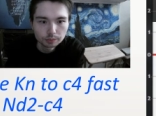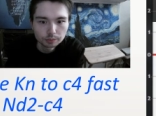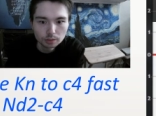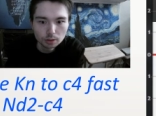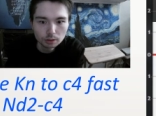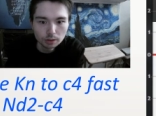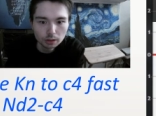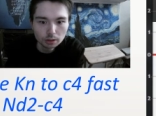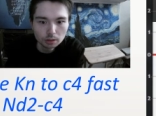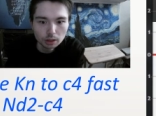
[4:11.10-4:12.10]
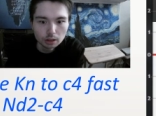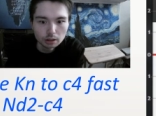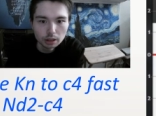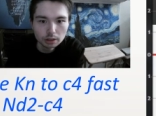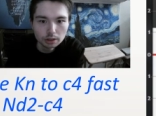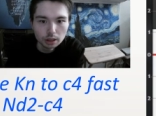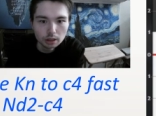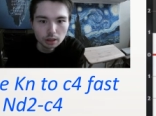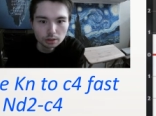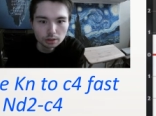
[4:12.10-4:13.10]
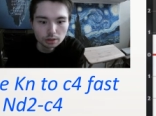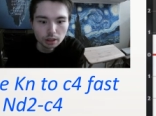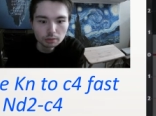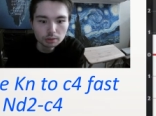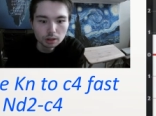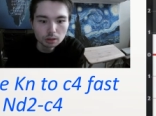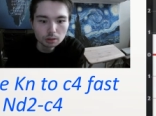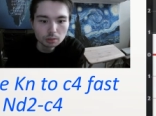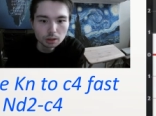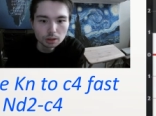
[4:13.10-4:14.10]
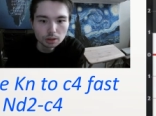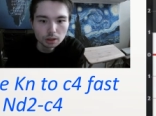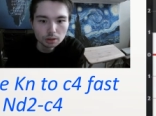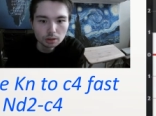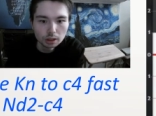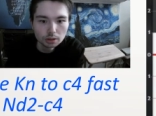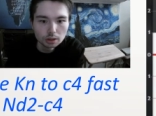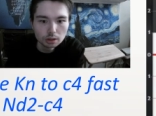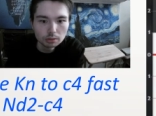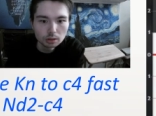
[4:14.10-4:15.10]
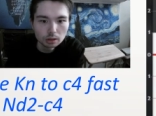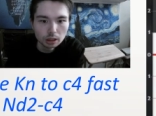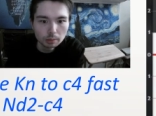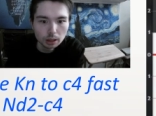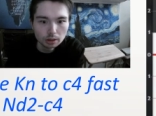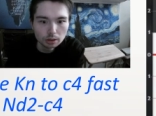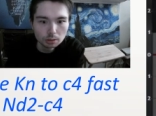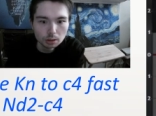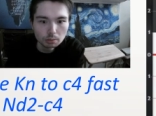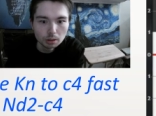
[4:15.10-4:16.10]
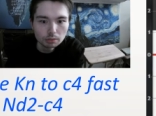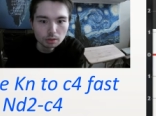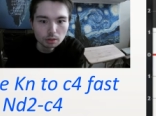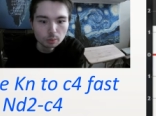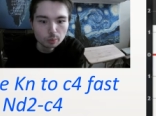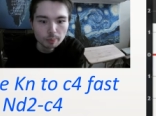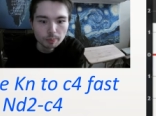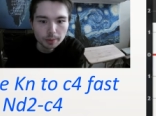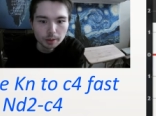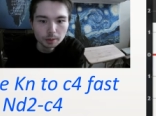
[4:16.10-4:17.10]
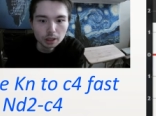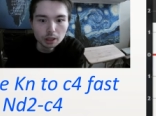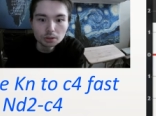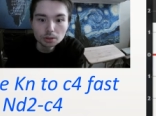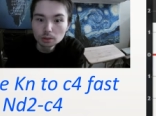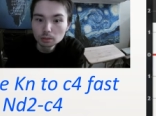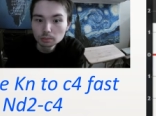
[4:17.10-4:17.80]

So if I do this, let's say he does the same thing, queen b6, knight c4. How about this, queen b4, queen e2.